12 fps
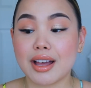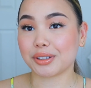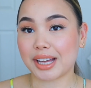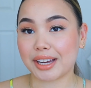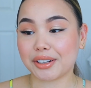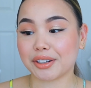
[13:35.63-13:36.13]
The
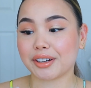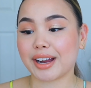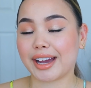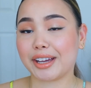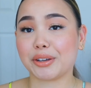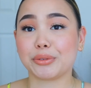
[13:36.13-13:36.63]
liner,
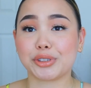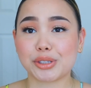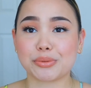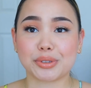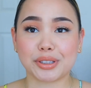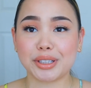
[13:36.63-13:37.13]
I
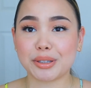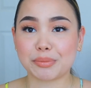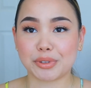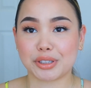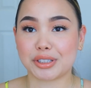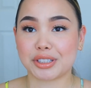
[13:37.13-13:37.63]
just really
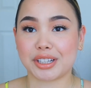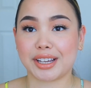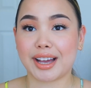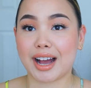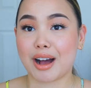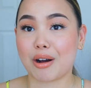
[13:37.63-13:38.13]

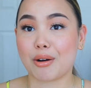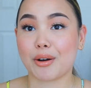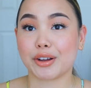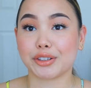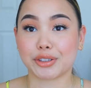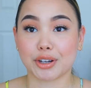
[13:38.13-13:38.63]
appreciate
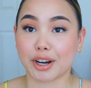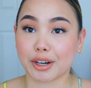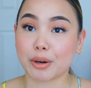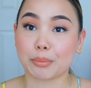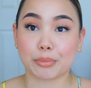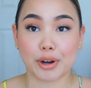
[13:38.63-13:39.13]
how
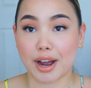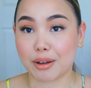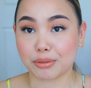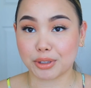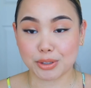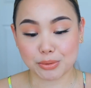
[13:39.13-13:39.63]
dark
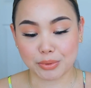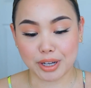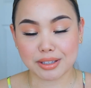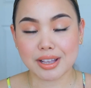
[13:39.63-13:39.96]
brown this was,